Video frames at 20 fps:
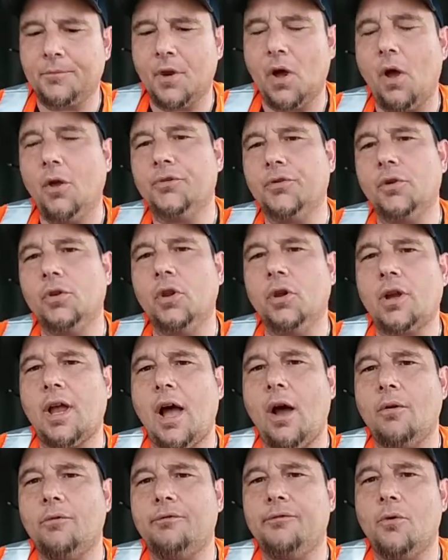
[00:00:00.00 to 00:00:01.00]
Also look
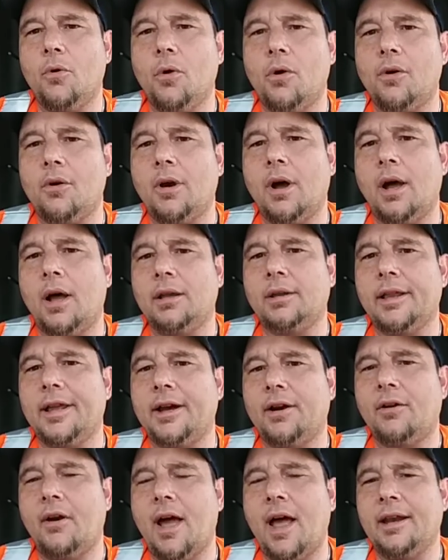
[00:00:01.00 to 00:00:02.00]
out for
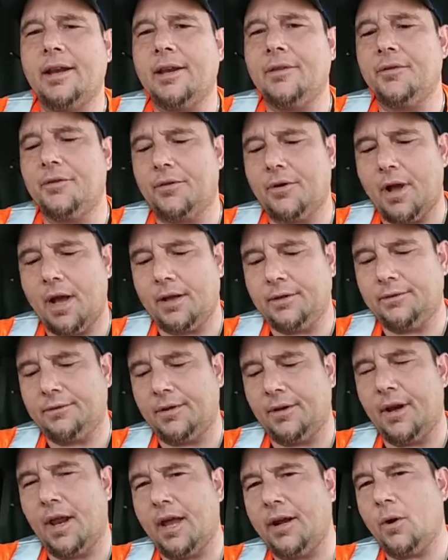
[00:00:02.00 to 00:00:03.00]
later on, either
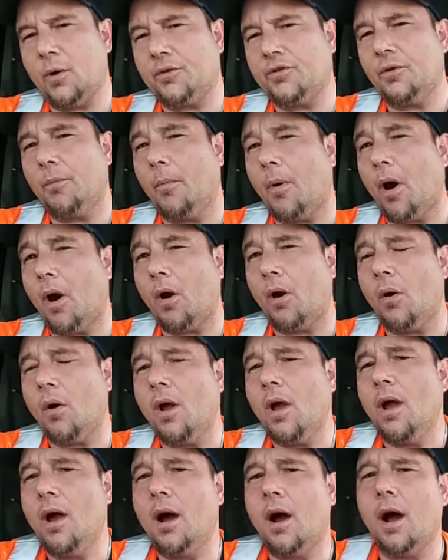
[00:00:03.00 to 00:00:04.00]
tonight or tomorrow,
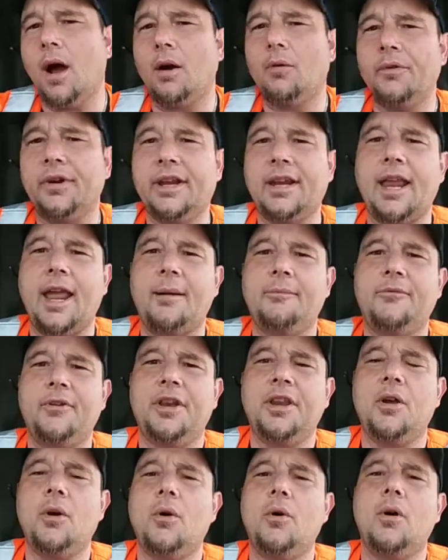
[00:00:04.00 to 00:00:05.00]
recap
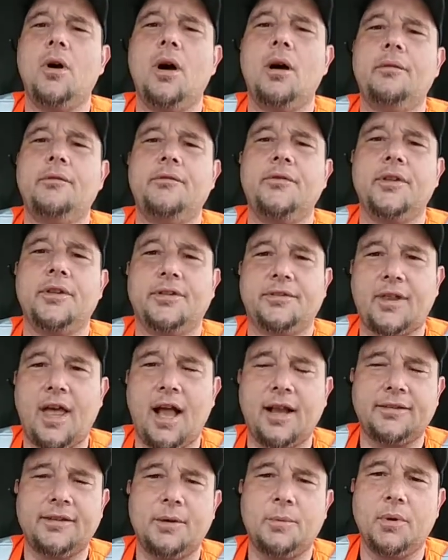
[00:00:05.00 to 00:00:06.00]
video of the
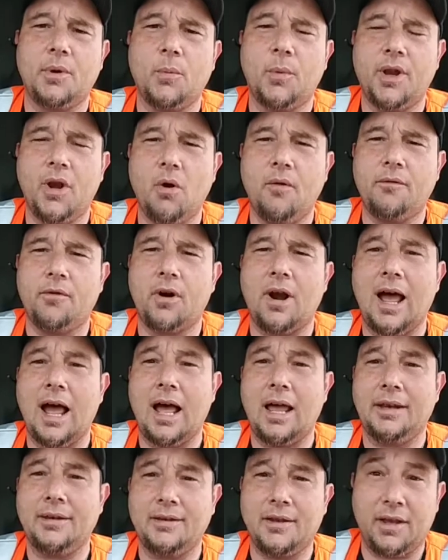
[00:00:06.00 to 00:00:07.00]
stocks that we went over
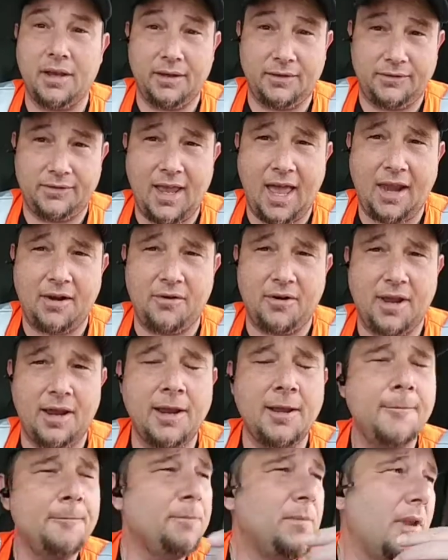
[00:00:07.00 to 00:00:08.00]
on Saturday
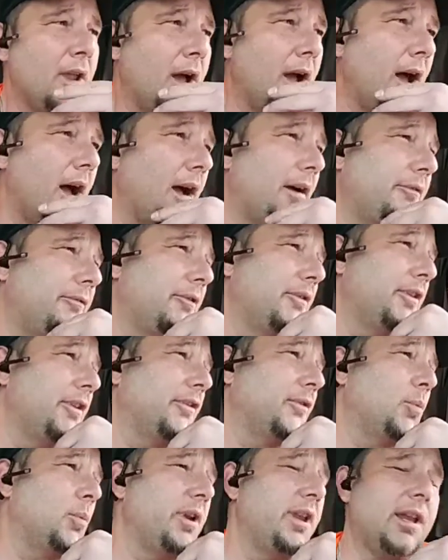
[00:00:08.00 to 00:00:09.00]
for
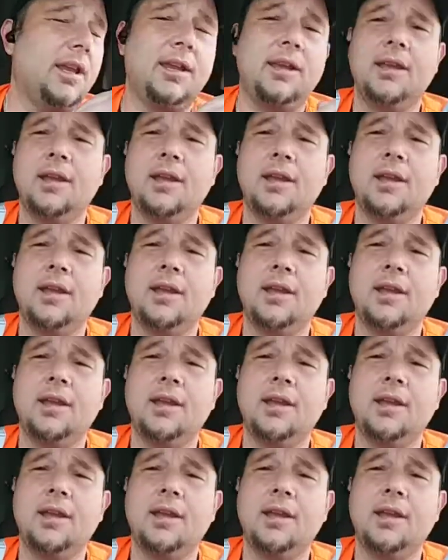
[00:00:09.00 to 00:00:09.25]
this week.